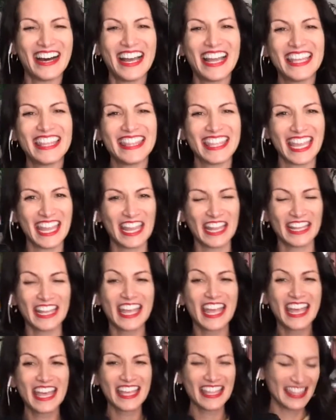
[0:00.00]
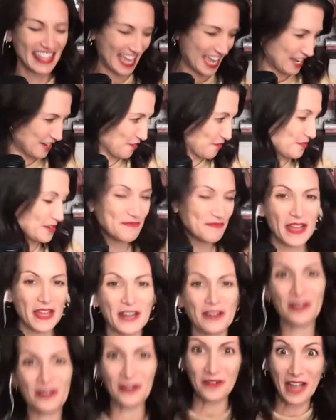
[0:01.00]
I think then we
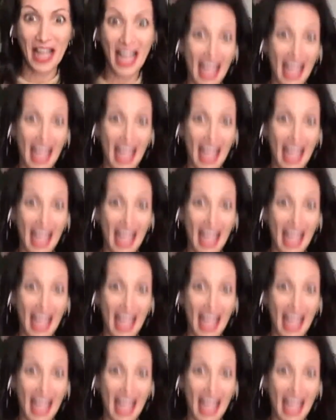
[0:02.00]
better go